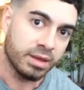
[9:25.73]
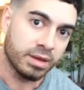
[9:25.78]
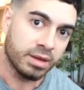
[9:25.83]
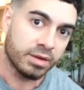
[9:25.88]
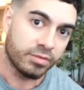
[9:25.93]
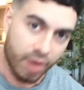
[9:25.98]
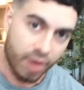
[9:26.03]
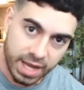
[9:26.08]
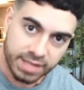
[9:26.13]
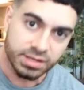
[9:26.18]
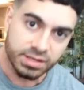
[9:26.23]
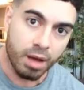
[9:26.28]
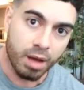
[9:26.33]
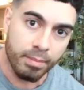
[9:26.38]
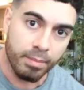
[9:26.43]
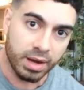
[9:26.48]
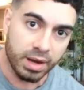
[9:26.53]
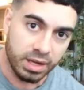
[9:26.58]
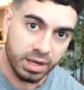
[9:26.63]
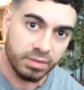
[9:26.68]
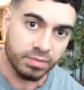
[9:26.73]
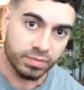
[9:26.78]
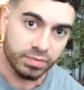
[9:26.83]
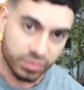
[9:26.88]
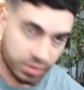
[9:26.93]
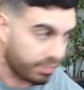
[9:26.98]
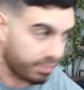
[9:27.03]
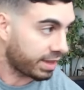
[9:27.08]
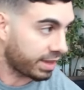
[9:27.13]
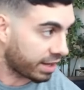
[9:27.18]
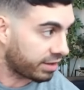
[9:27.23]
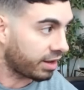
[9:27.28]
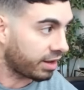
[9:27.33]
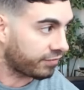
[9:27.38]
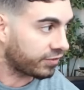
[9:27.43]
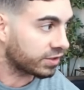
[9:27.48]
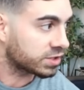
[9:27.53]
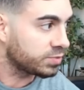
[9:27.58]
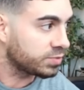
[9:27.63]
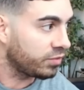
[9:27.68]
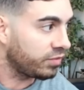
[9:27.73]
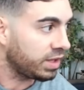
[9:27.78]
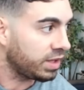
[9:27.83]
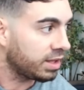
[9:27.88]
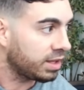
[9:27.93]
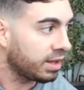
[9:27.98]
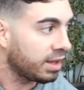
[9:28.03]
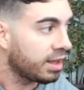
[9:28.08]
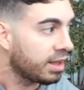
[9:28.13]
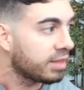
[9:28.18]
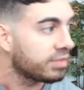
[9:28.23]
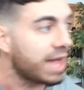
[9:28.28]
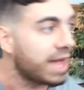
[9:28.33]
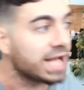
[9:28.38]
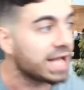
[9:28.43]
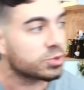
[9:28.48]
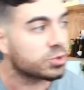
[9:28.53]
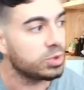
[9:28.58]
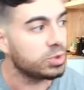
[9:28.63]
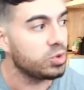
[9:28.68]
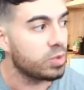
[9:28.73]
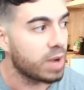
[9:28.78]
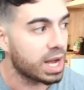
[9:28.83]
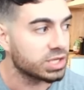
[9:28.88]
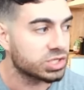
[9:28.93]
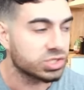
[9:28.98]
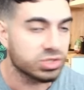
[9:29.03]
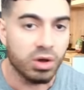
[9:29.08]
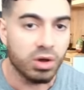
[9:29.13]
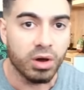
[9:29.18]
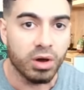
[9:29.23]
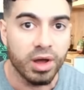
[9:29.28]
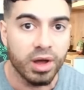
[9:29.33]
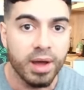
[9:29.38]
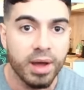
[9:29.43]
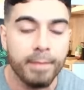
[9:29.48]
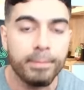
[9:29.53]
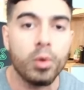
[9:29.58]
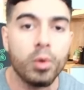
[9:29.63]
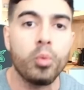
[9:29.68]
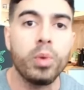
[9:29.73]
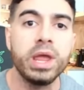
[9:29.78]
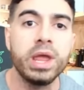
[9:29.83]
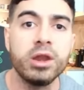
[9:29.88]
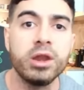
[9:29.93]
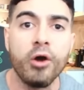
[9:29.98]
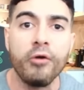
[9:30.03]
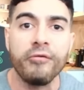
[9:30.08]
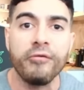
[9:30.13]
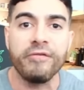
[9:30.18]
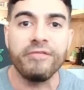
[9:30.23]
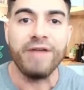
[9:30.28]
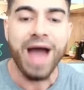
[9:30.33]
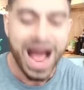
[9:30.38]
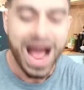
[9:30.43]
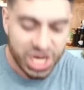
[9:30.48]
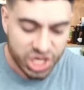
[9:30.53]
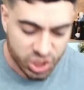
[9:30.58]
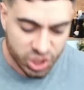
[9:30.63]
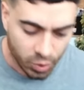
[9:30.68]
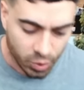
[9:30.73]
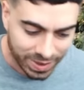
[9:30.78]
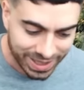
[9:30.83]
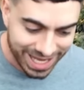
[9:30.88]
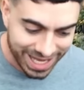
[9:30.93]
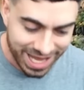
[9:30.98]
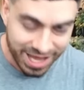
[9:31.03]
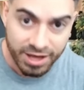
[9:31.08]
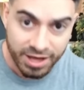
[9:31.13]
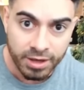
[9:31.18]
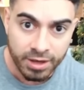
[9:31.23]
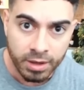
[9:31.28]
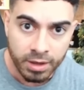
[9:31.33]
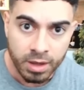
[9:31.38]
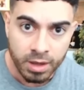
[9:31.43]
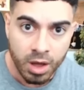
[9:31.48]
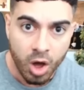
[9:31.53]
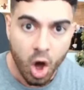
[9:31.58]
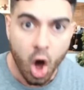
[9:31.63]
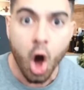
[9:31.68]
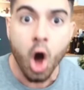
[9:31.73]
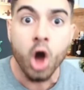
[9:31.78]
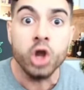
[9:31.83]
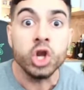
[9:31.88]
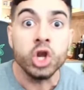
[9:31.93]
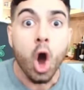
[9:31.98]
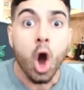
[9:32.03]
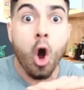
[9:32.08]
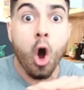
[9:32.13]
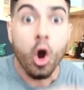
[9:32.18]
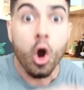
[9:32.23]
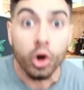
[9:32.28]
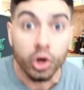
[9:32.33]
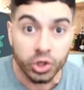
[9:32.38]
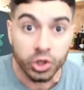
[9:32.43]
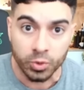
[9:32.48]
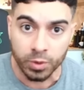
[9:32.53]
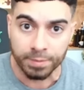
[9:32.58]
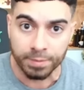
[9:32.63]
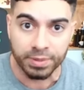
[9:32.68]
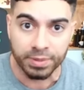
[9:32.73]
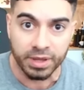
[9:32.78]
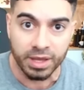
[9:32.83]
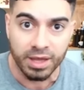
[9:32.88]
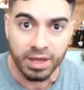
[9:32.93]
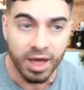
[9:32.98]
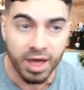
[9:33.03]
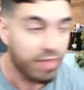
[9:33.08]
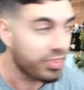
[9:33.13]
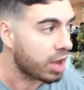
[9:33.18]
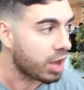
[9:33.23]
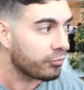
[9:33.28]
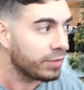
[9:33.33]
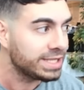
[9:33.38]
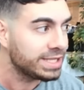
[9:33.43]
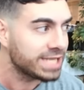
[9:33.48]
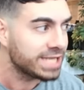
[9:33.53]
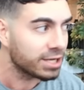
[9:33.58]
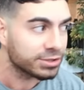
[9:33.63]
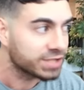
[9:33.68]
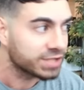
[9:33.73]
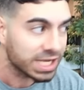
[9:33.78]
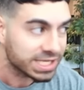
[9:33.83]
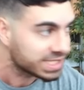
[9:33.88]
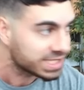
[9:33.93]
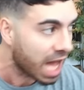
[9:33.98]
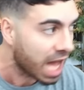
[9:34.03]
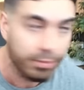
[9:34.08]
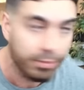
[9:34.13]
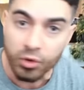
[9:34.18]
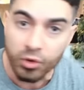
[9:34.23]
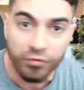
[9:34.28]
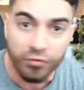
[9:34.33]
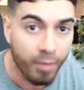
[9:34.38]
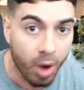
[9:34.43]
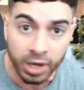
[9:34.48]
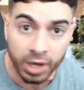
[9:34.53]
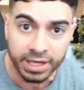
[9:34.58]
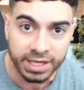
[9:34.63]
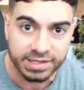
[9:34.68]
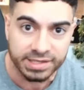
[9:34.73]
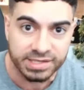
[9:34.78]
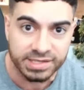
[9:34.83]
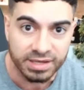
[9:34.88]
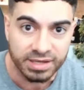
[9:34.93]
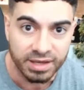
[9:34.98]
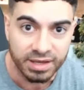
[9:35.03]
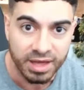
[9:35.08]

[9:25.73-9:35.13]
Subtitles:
Right, Dumb Money, the Netflix movie? That's what you guys saw. But we know factually, unarguably, that retail does not move markets.